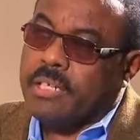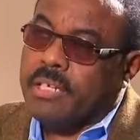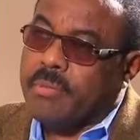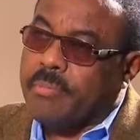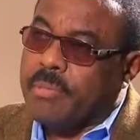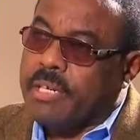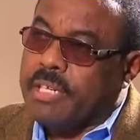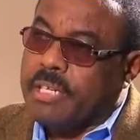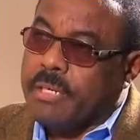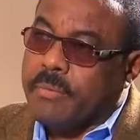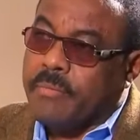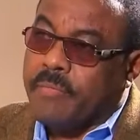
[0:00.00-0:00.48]

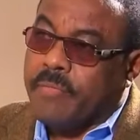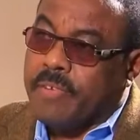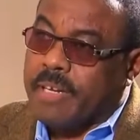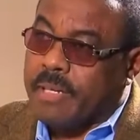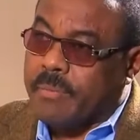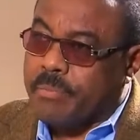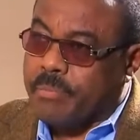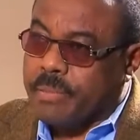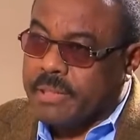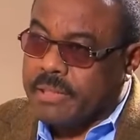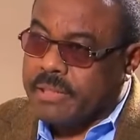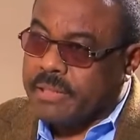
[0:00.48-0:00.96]
remaining
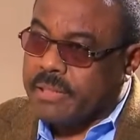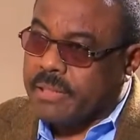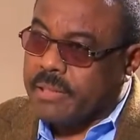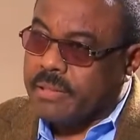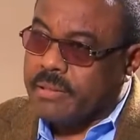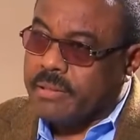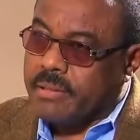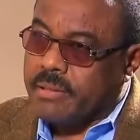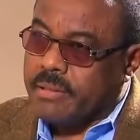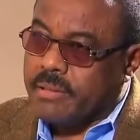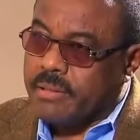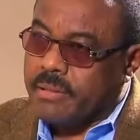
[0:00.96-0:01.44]

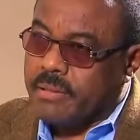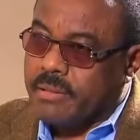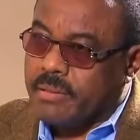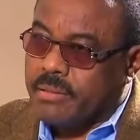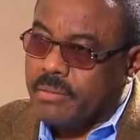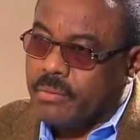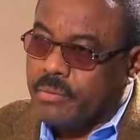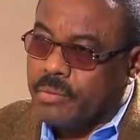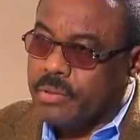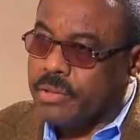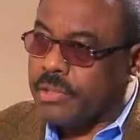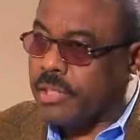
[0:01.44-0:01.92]
5%,
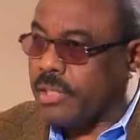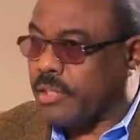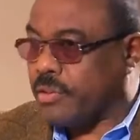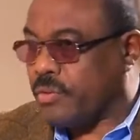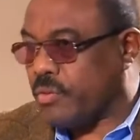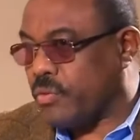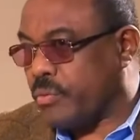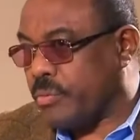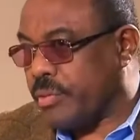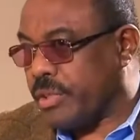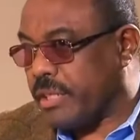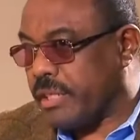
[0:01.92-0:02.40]
which has
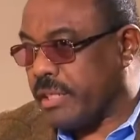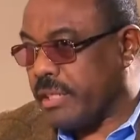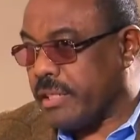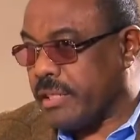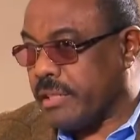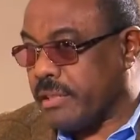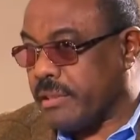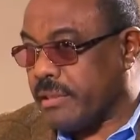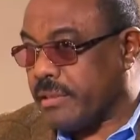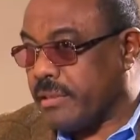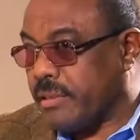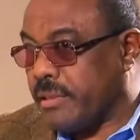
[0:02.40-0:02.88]
to be
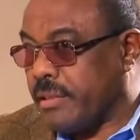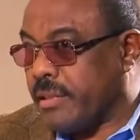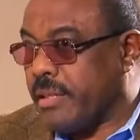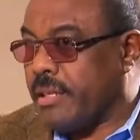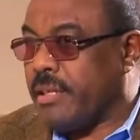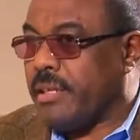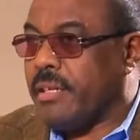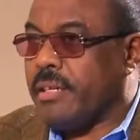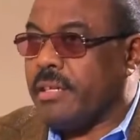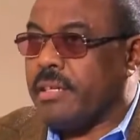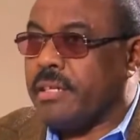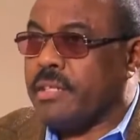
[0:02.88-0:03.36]
released.
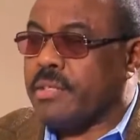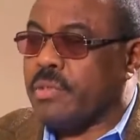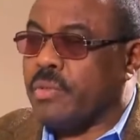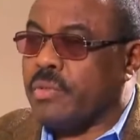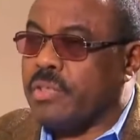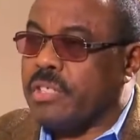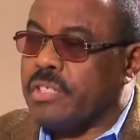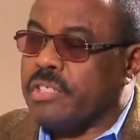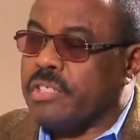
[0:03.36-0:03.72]
So the